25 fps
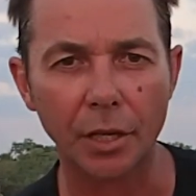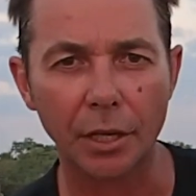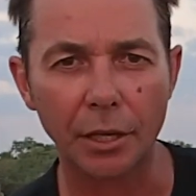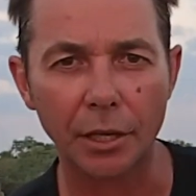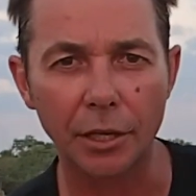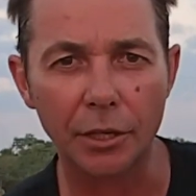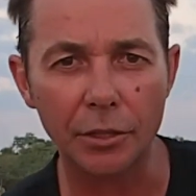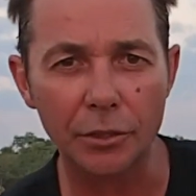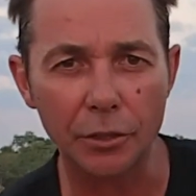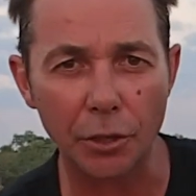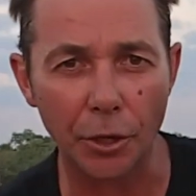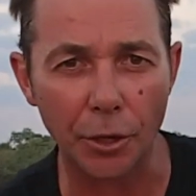
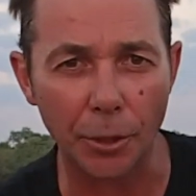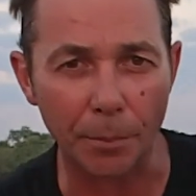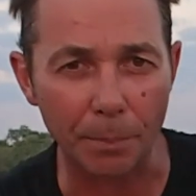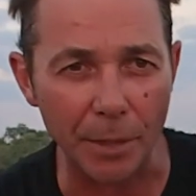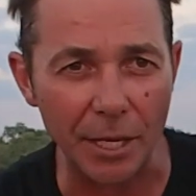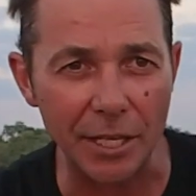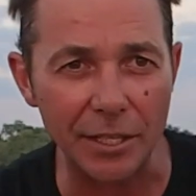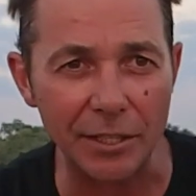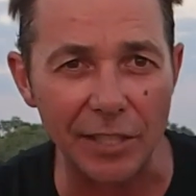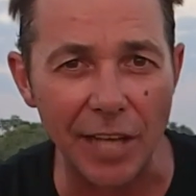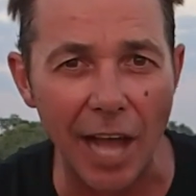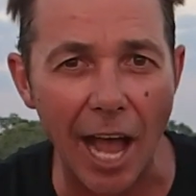is on a big
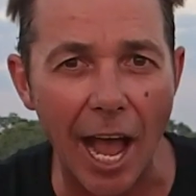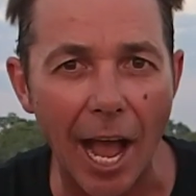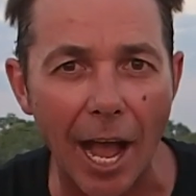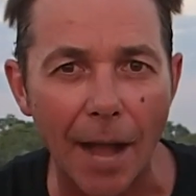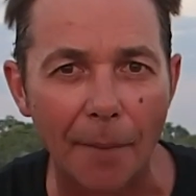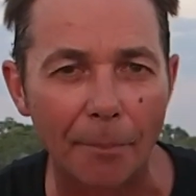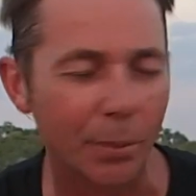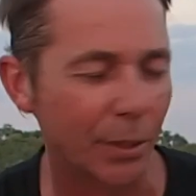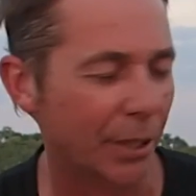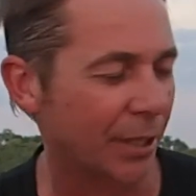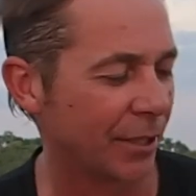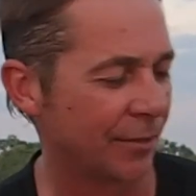tarp
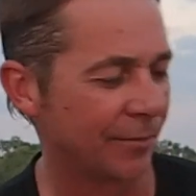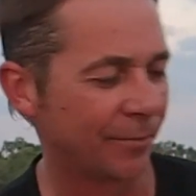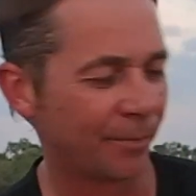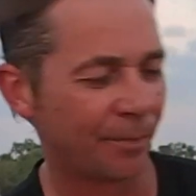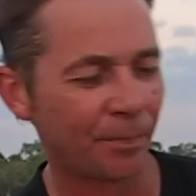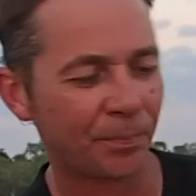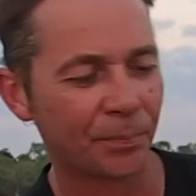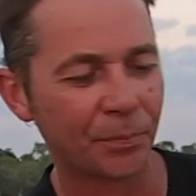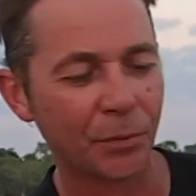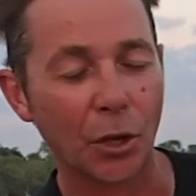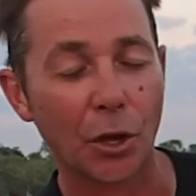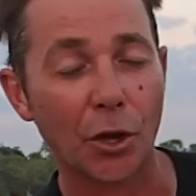
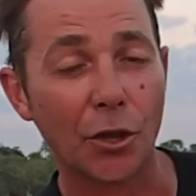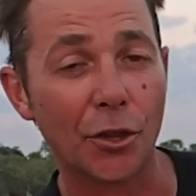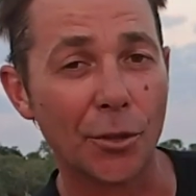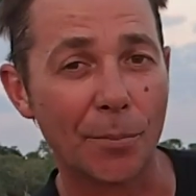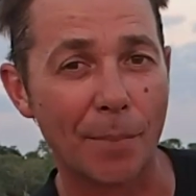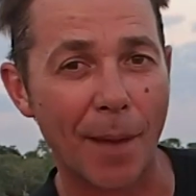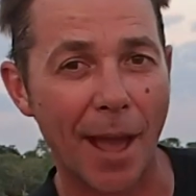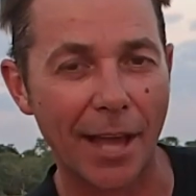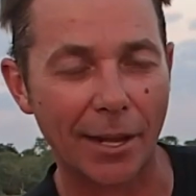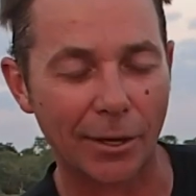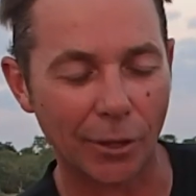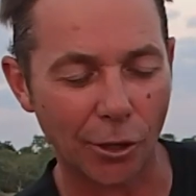on the
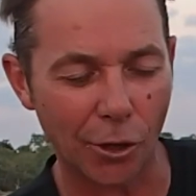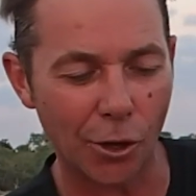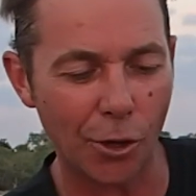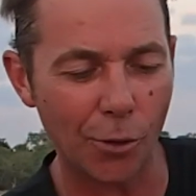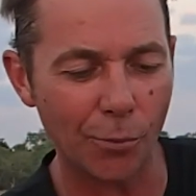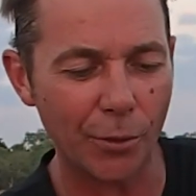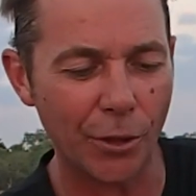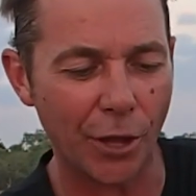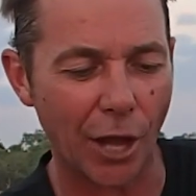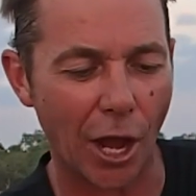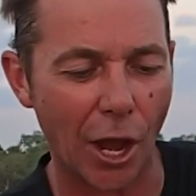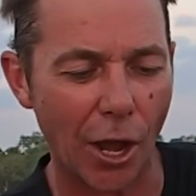back lawn
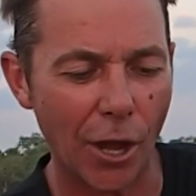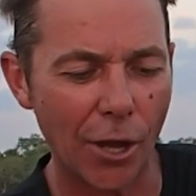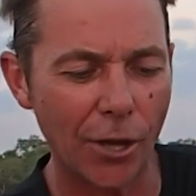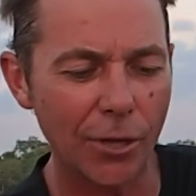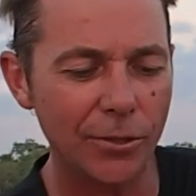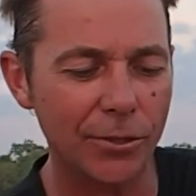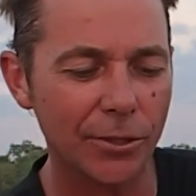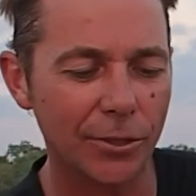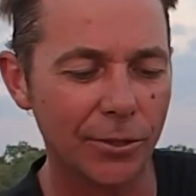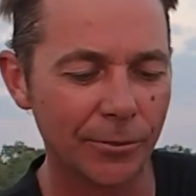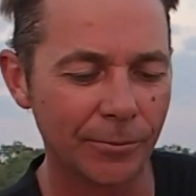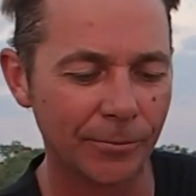with a
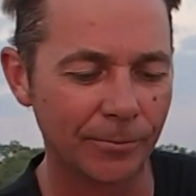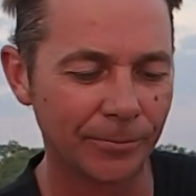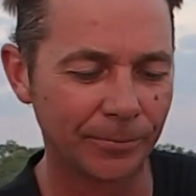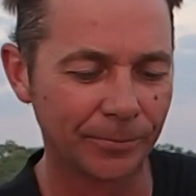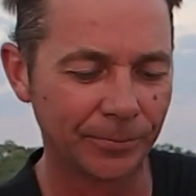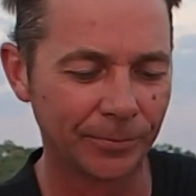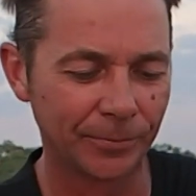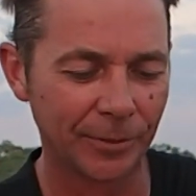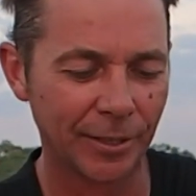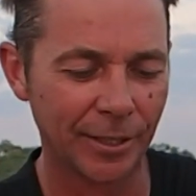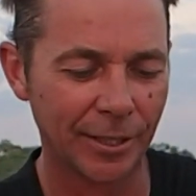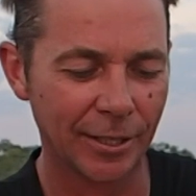hose.
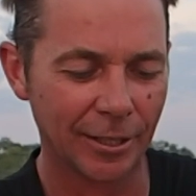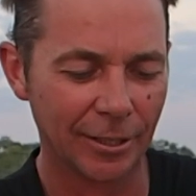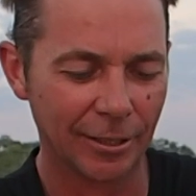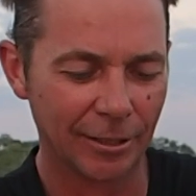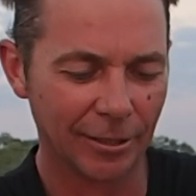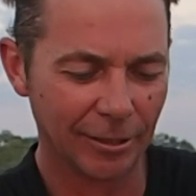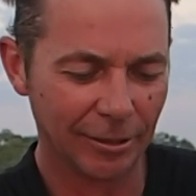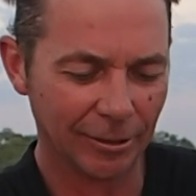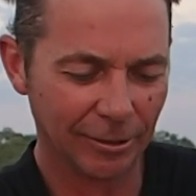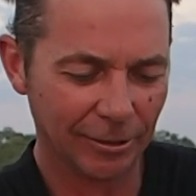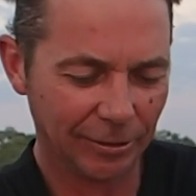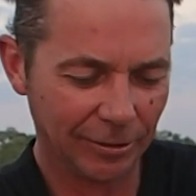
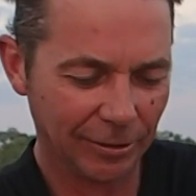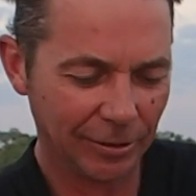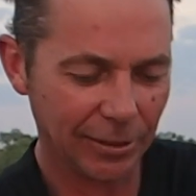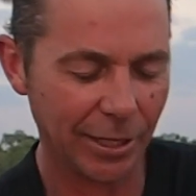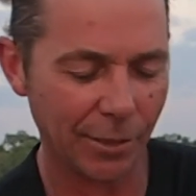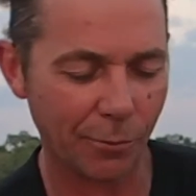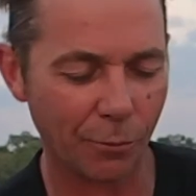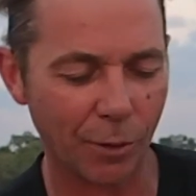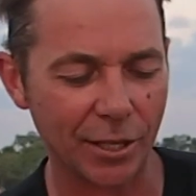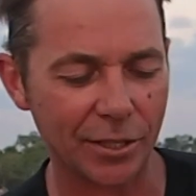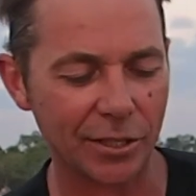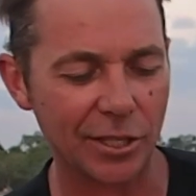
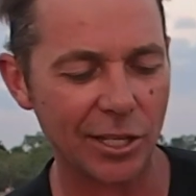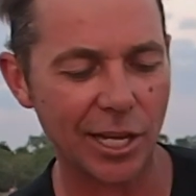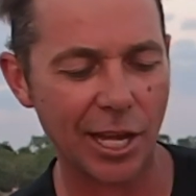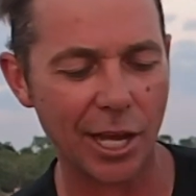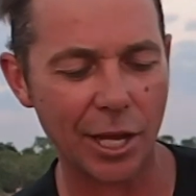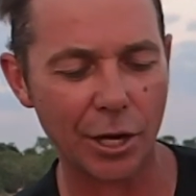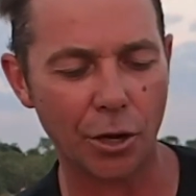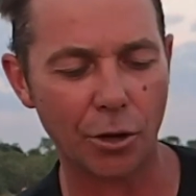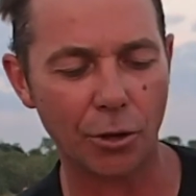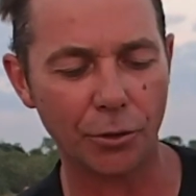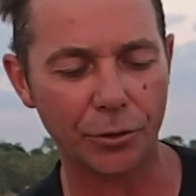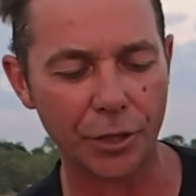And once you get
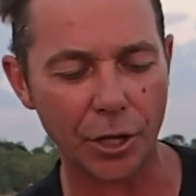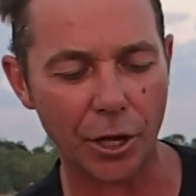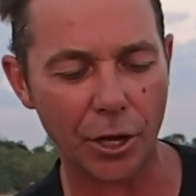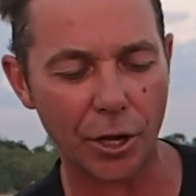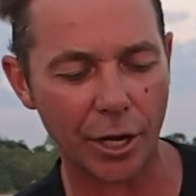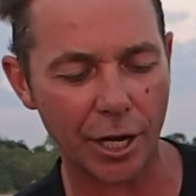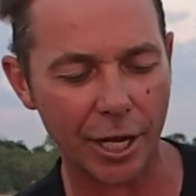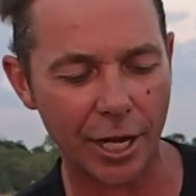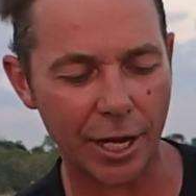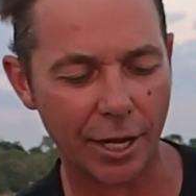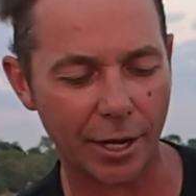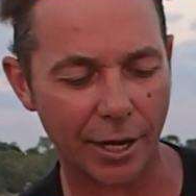all
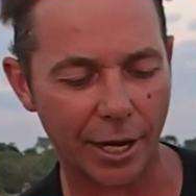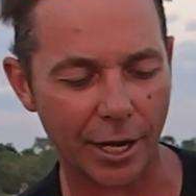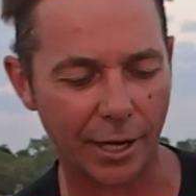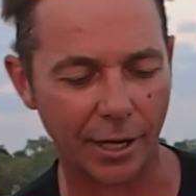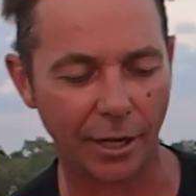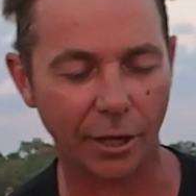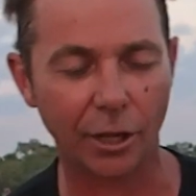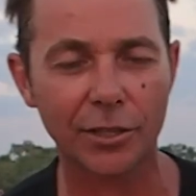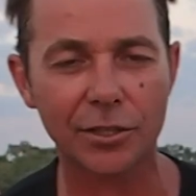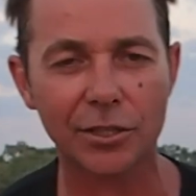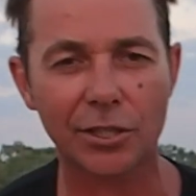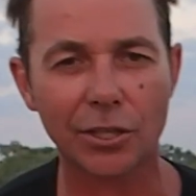dirty and eat
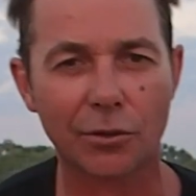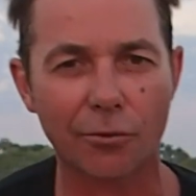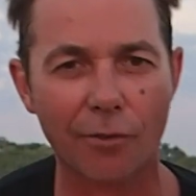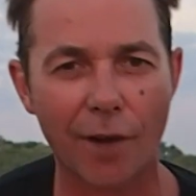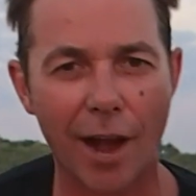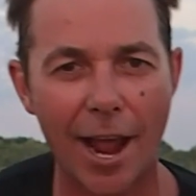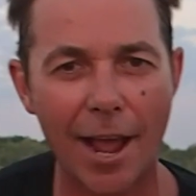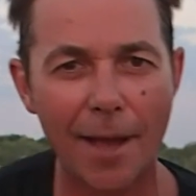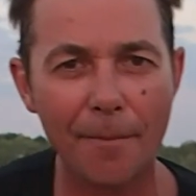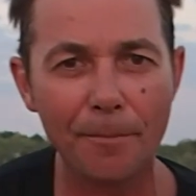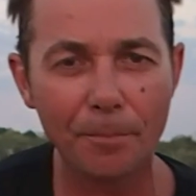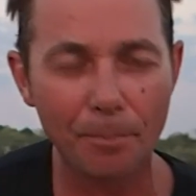lots of
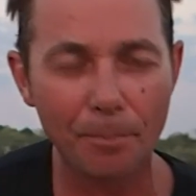crab,